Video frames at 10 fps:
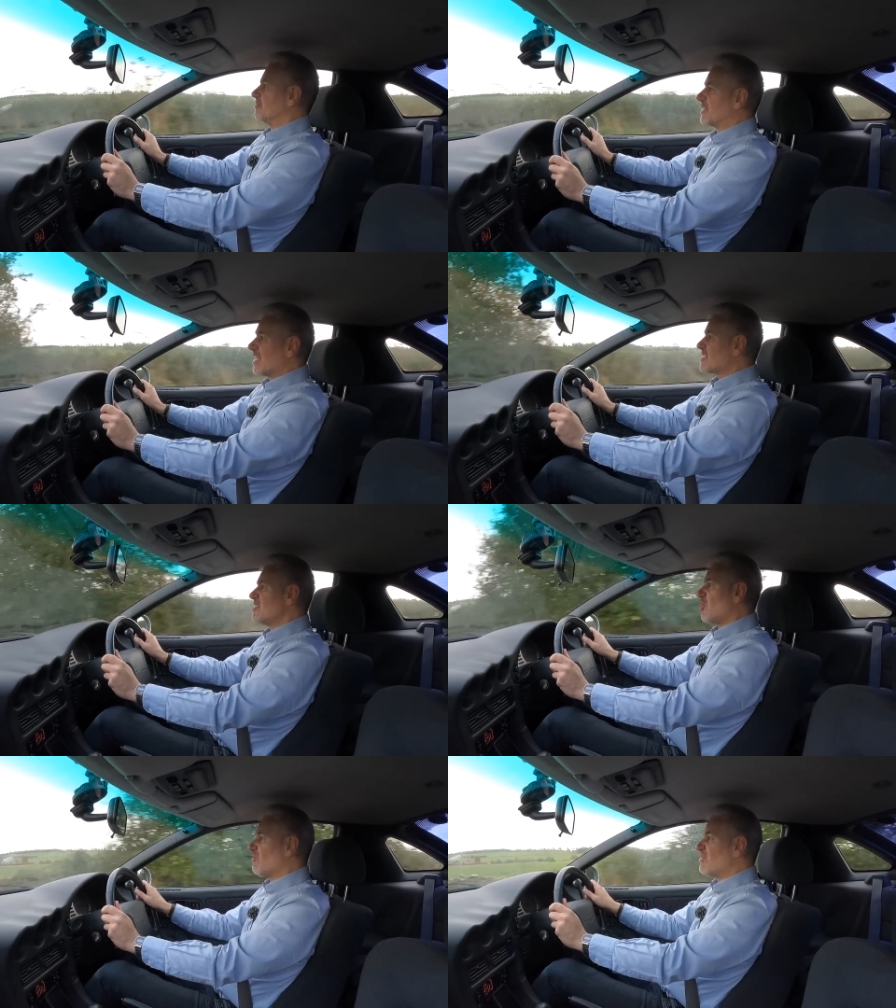there's
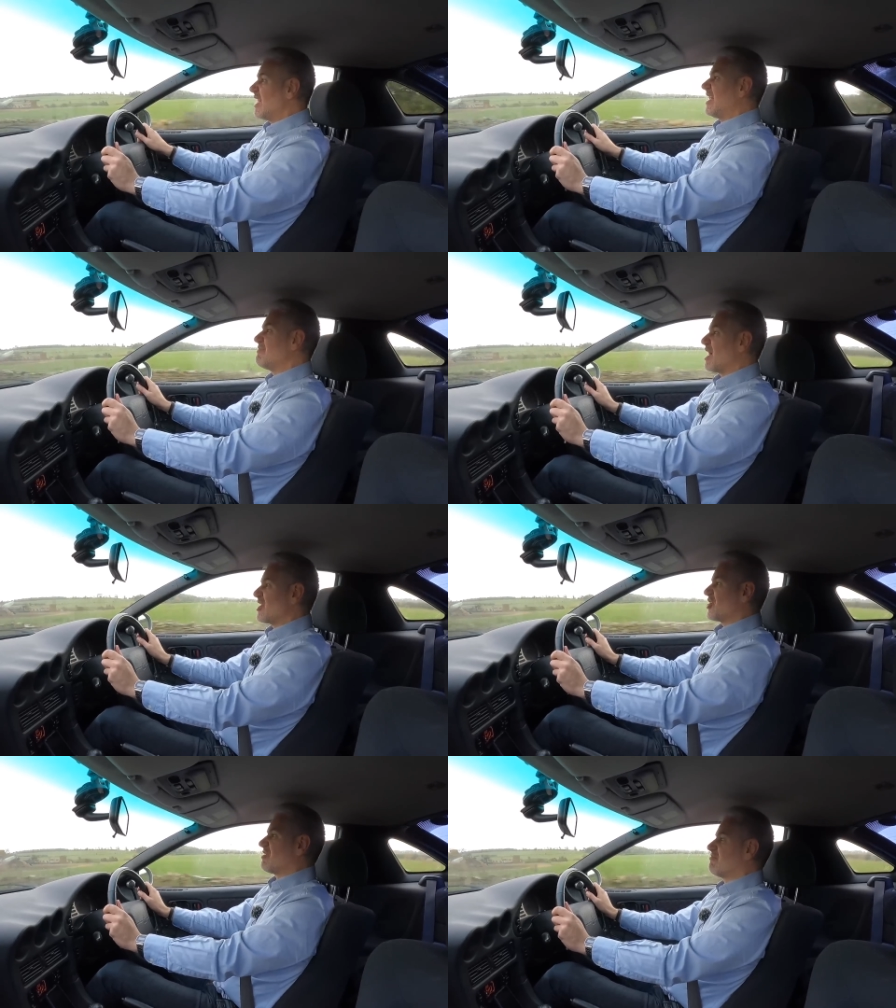not really
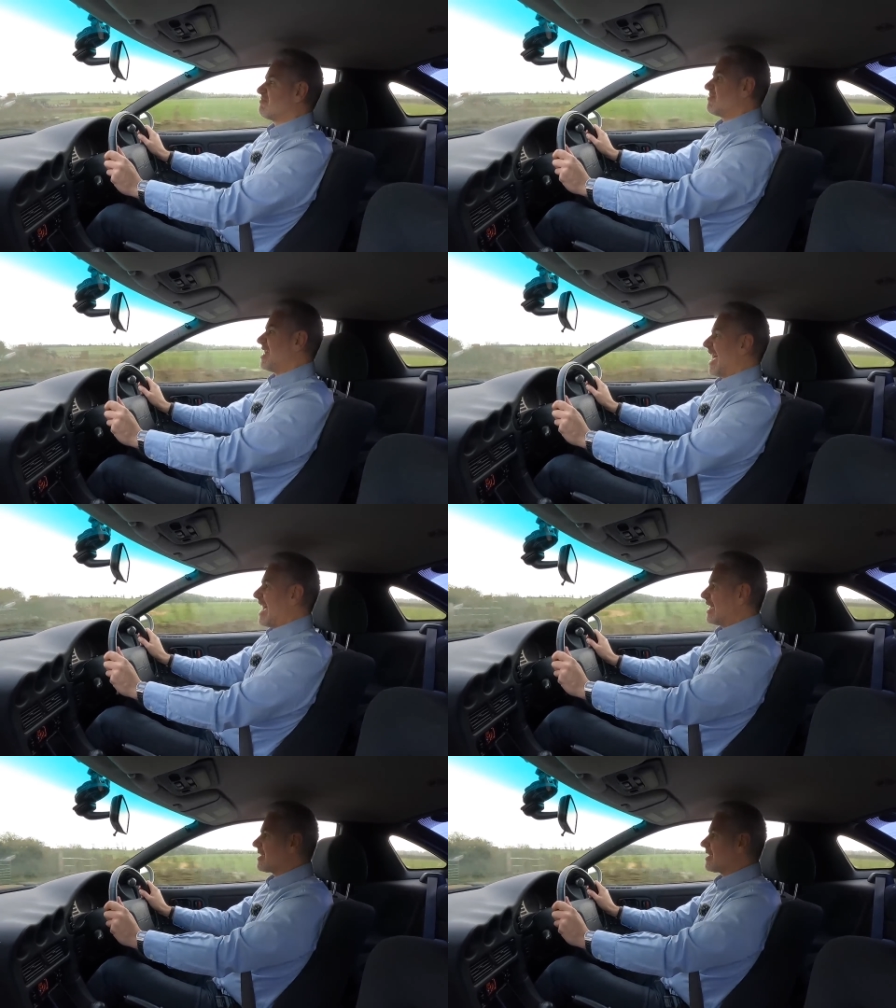much lag,